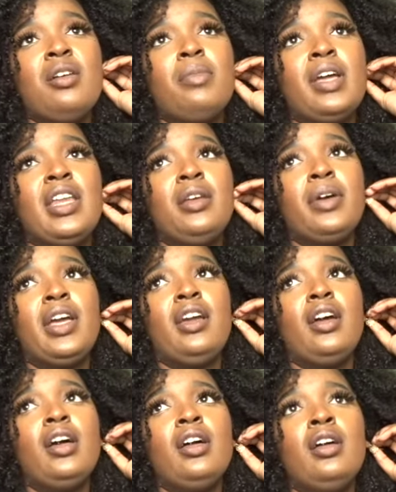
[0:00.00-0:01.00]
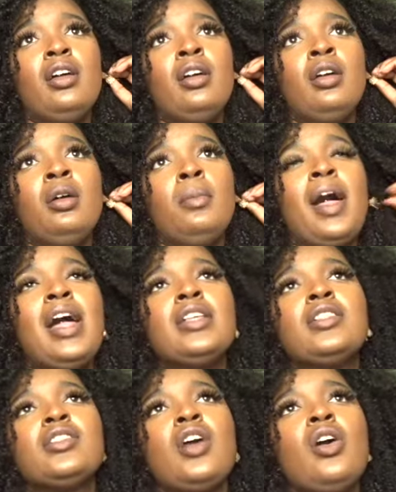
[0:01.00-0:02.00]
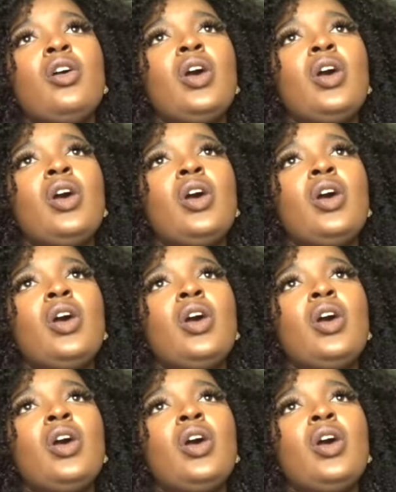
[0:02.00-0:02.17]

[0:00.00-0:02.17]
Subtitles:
But anyway, so